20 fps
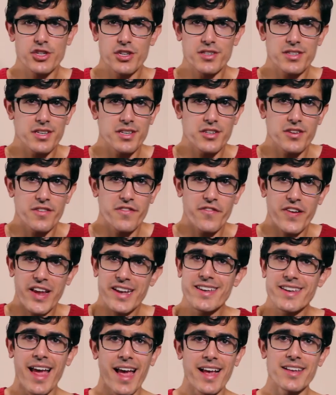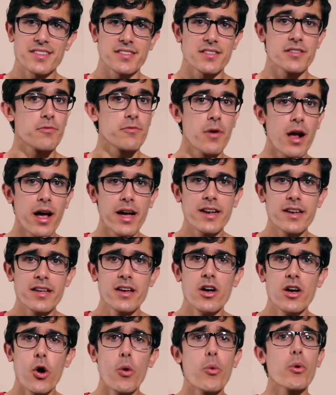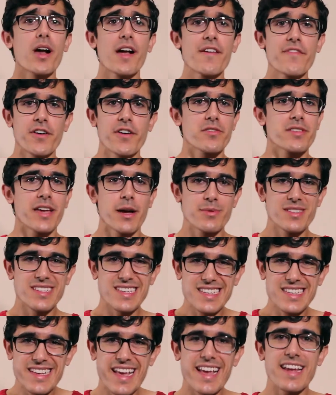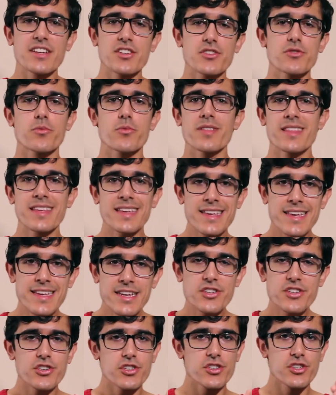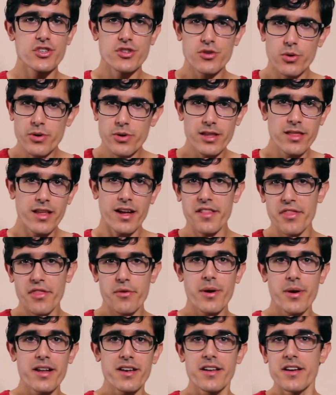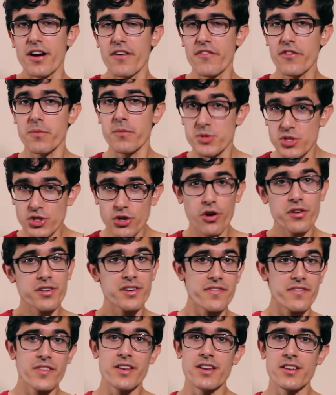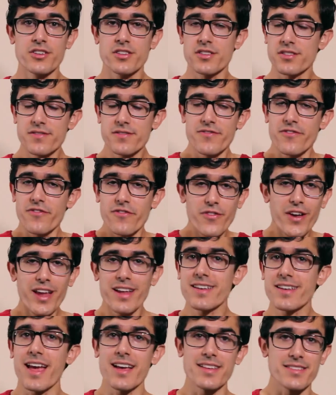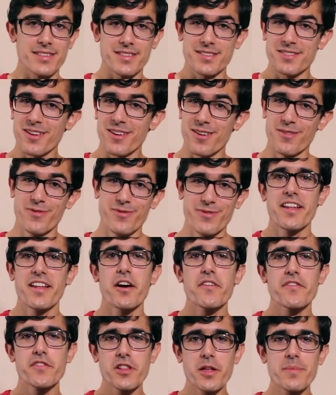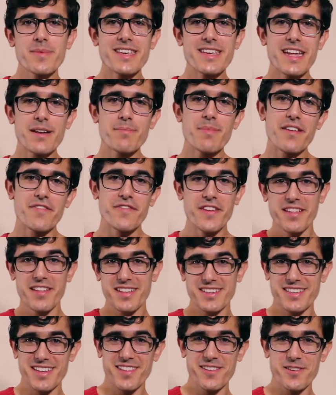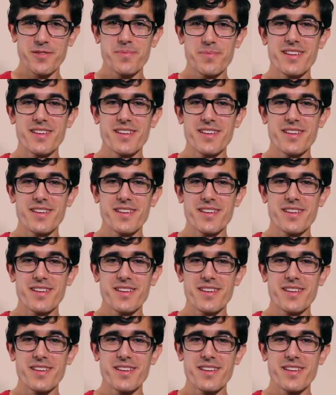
just such a fantastic ride where I felt I was engaged with each storyline thread from start to finish. It's fantastic stuff. Now, if you let me get in my feelings a little